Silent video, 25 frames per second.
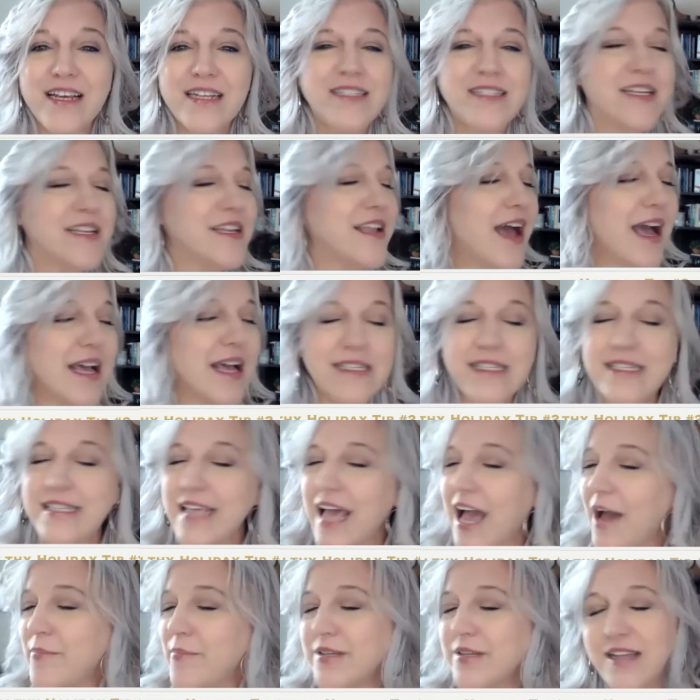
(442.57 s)
to not
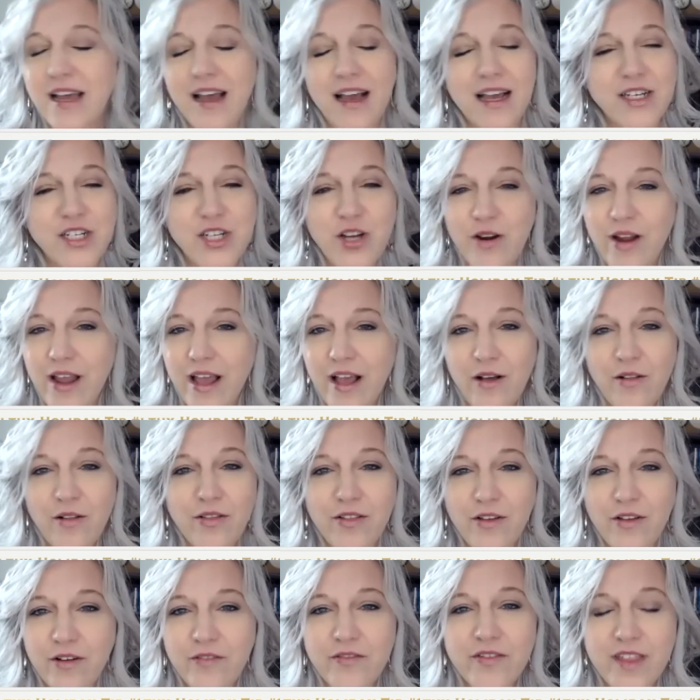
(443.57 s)
sabotage our health
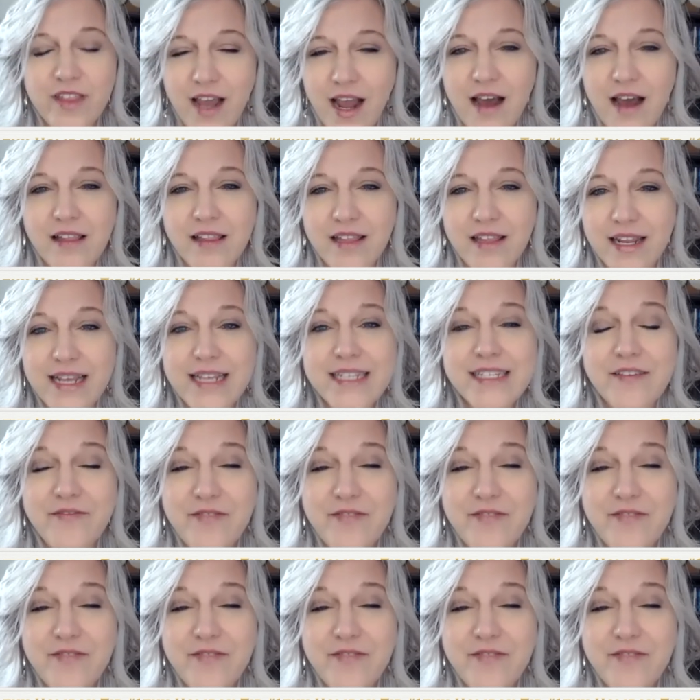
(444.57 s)
over the holidays.